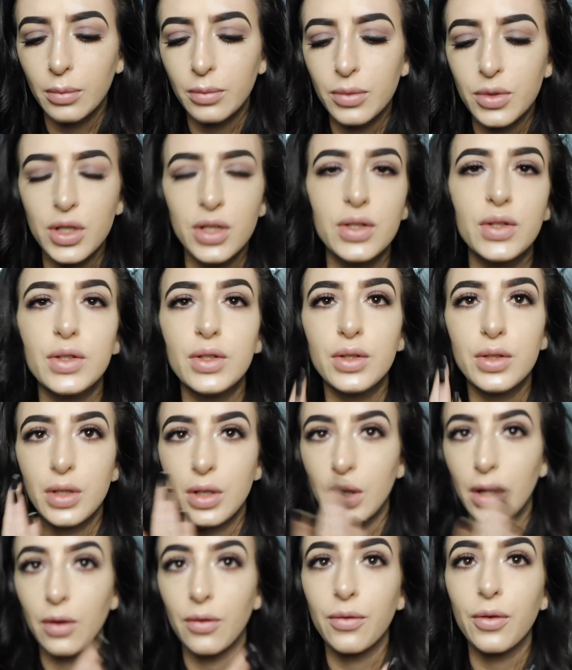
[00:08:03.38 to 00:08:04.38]
just,
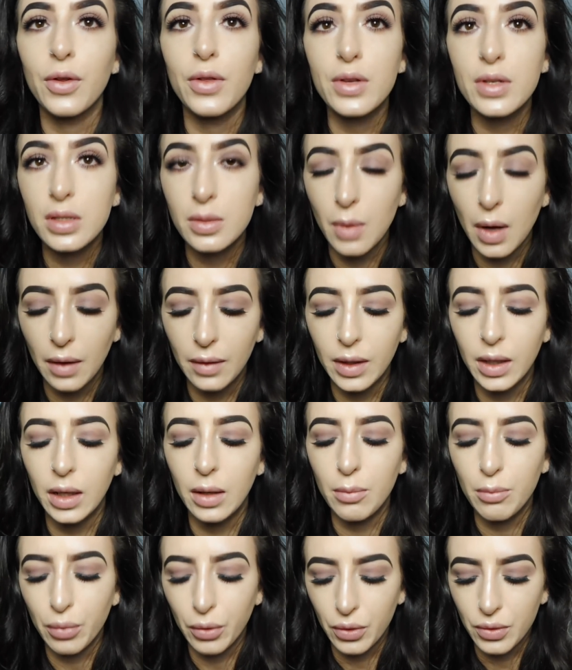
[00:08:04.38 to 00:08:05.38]
for the swelling
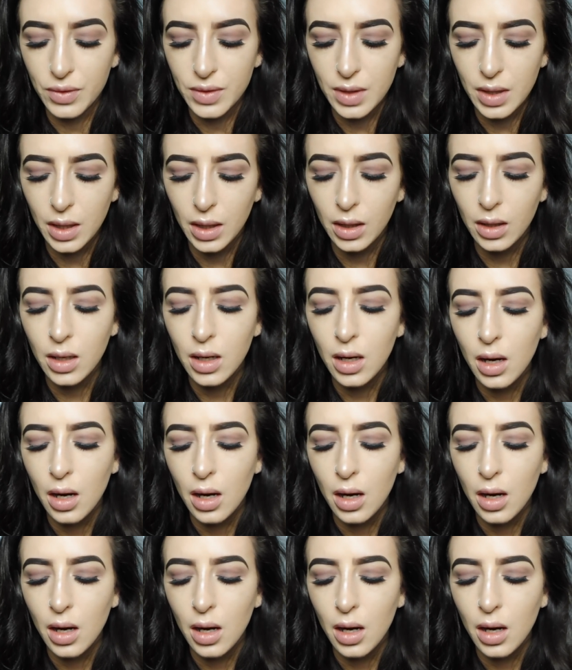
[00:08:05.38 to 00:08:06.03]
and bruising.